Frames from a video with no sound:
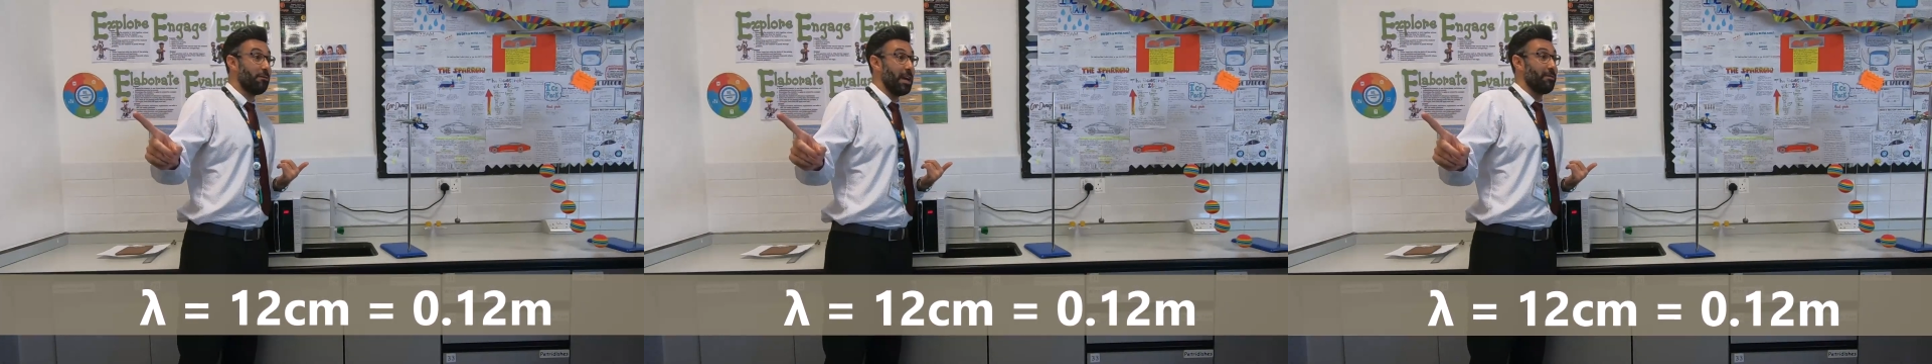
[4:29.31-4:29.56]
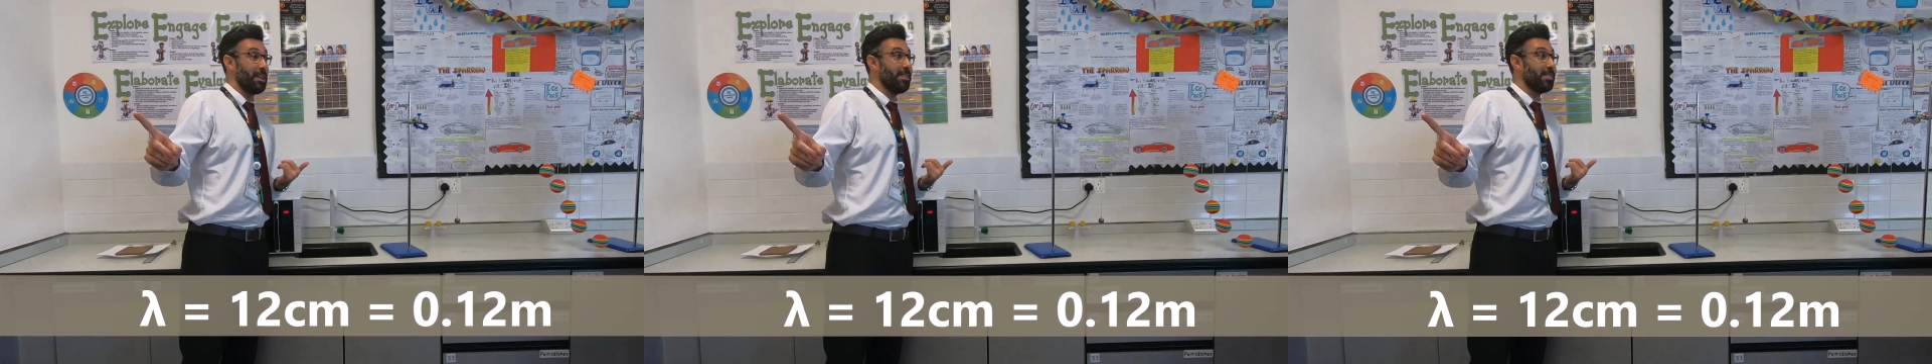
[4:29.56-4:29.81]

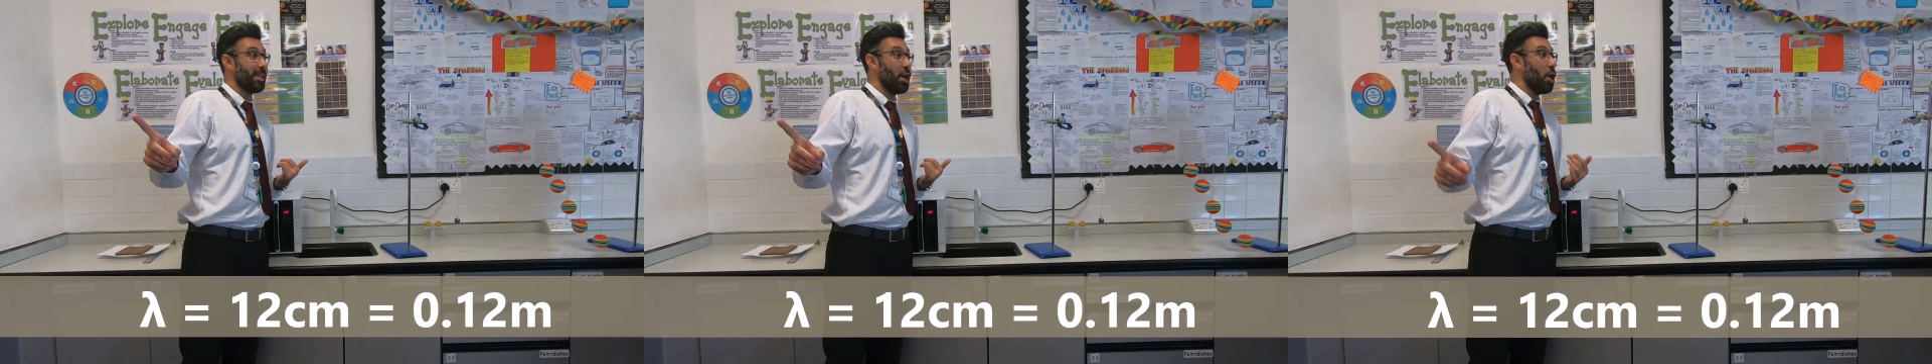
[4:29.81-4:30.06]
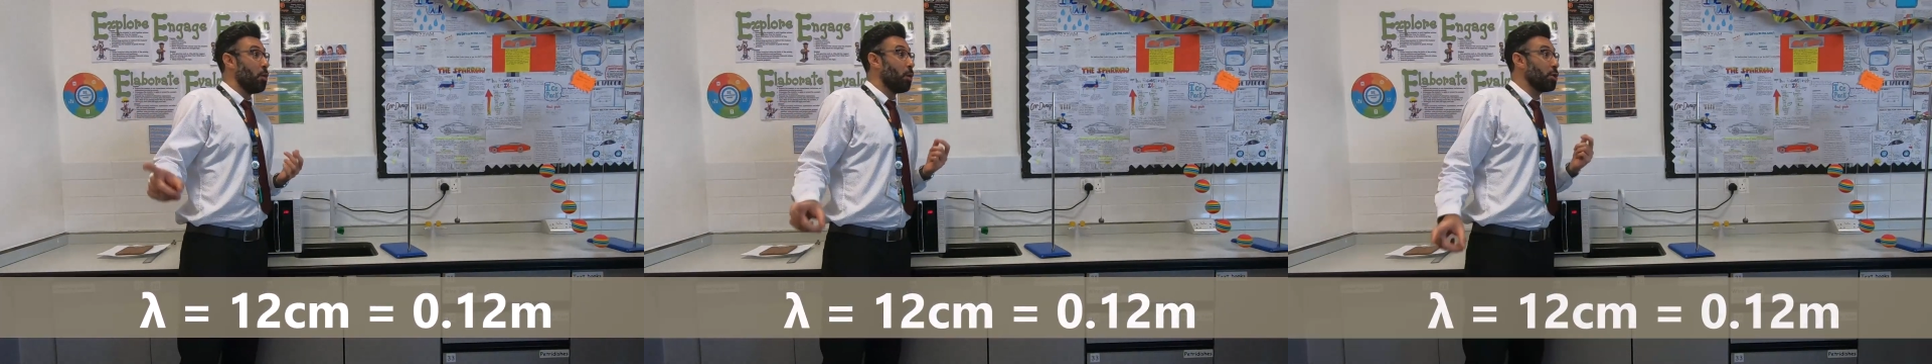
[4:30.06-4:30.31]
wavelength.
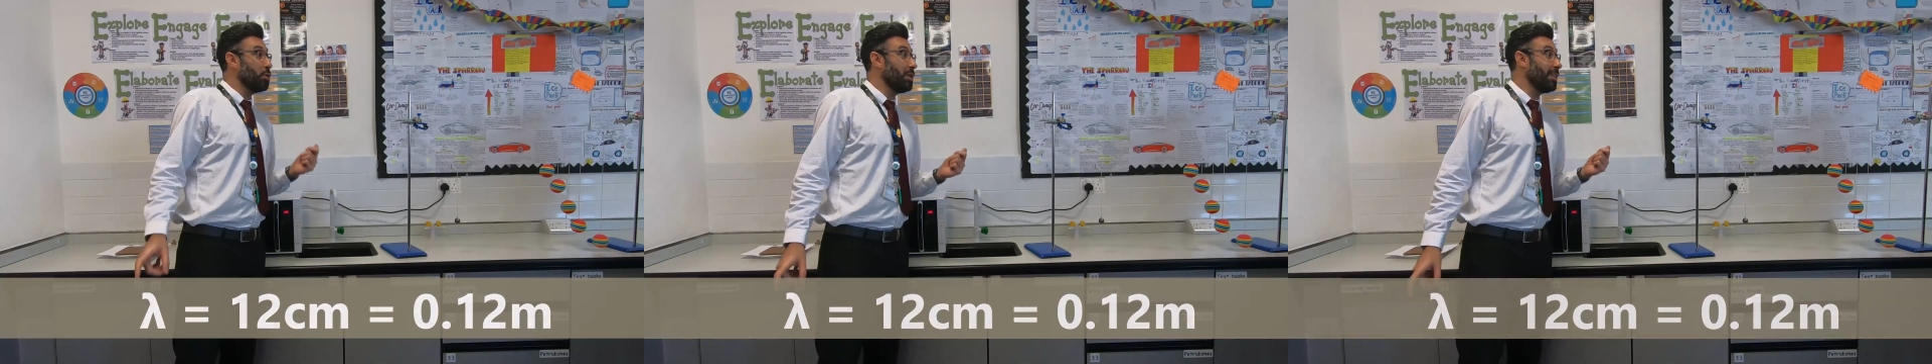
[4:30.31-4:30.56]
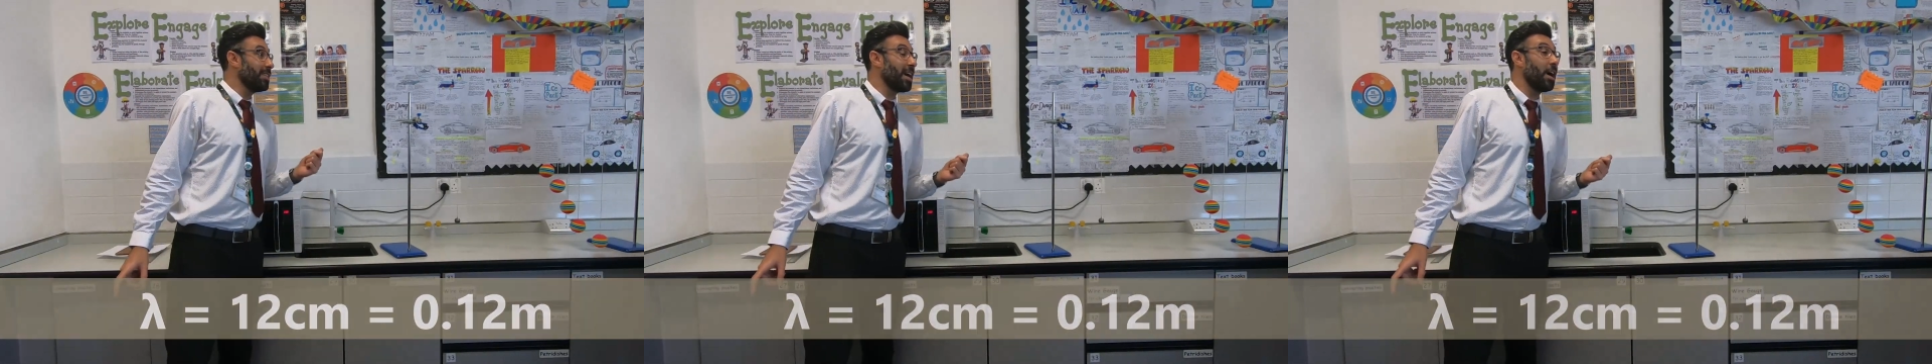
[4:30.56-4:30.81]
What do we
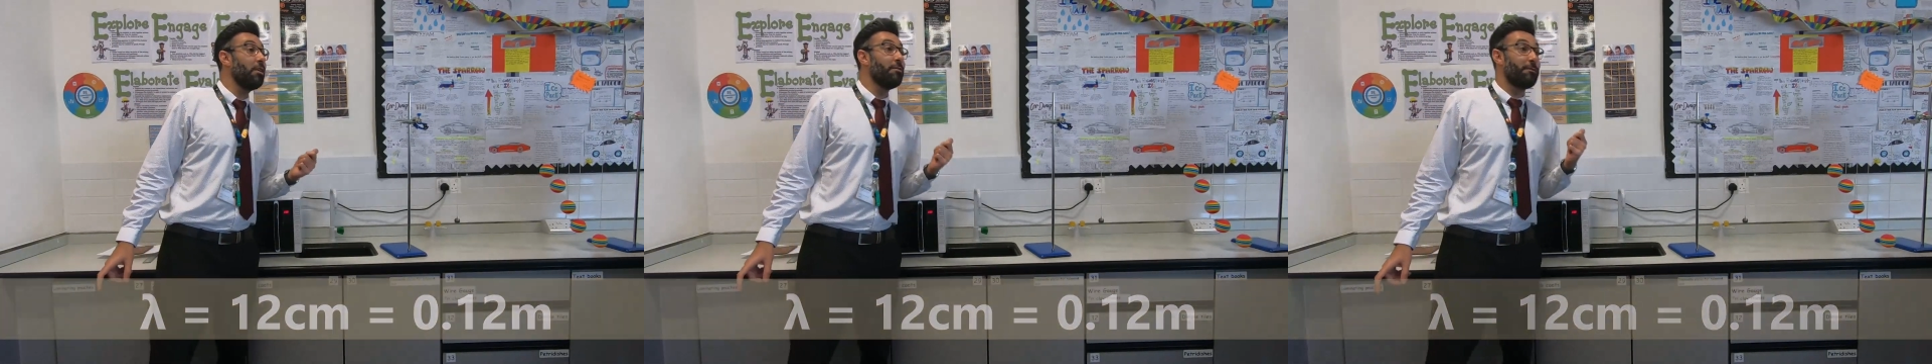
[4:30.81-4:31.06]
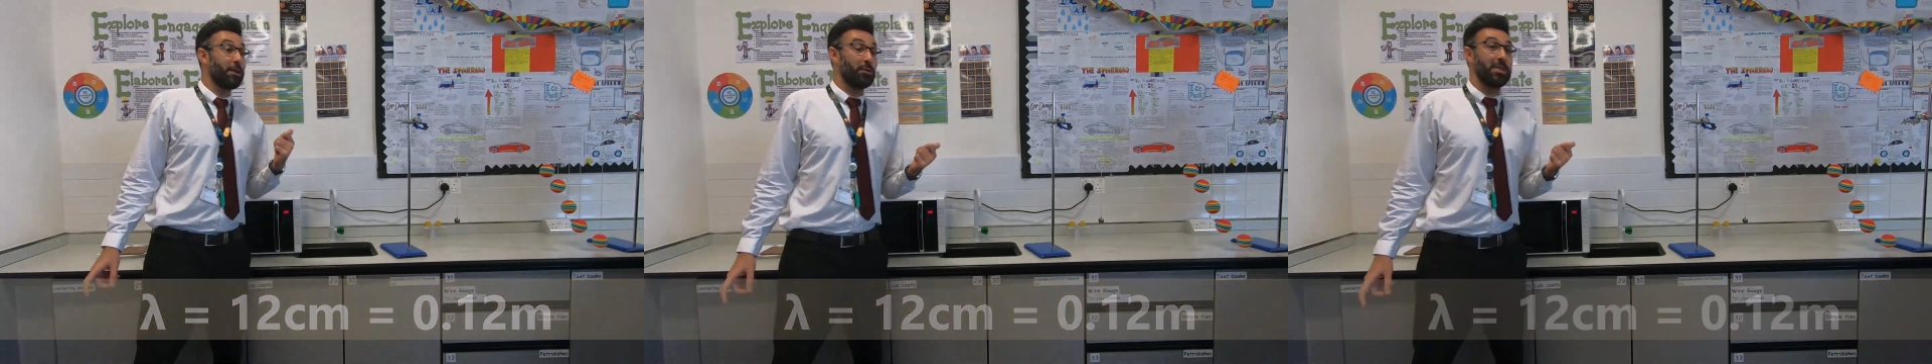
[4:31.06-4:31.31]
need now?
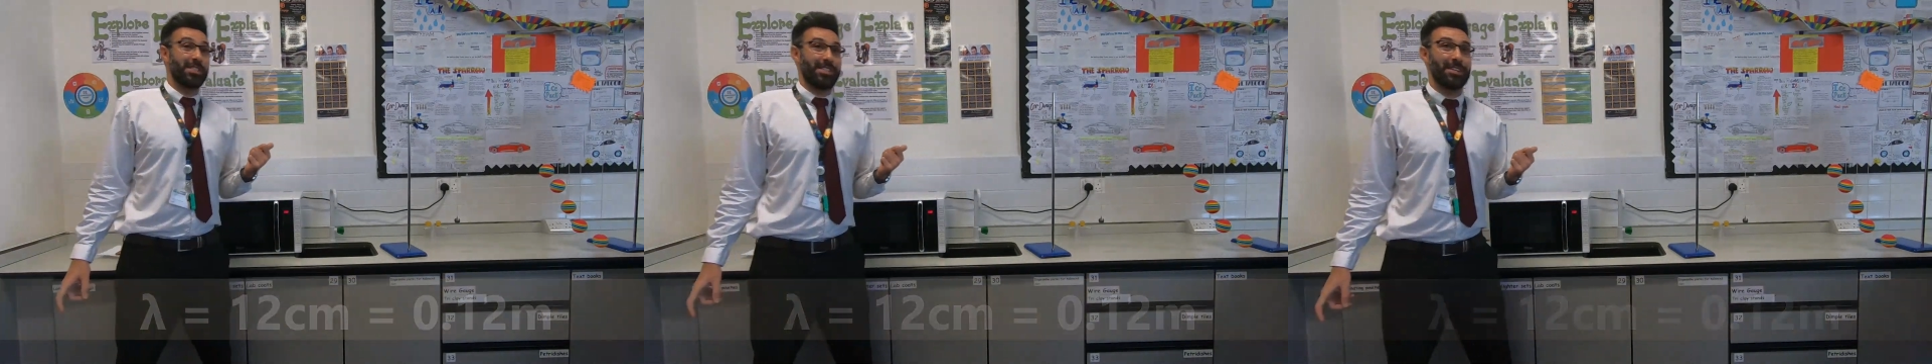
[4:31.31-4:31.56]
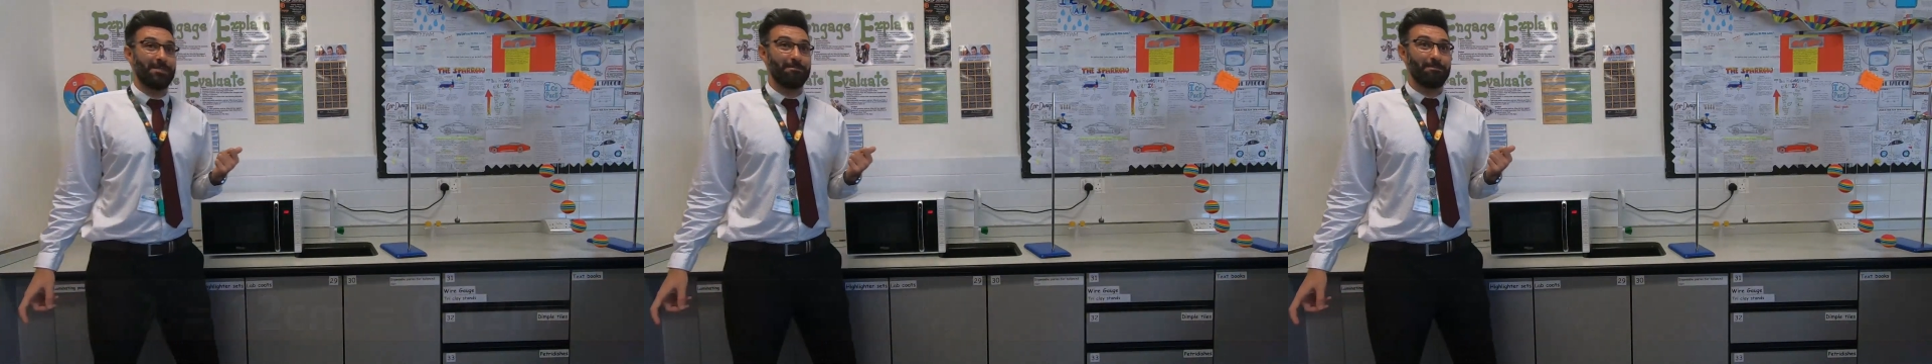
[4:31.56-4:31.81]
Frequency.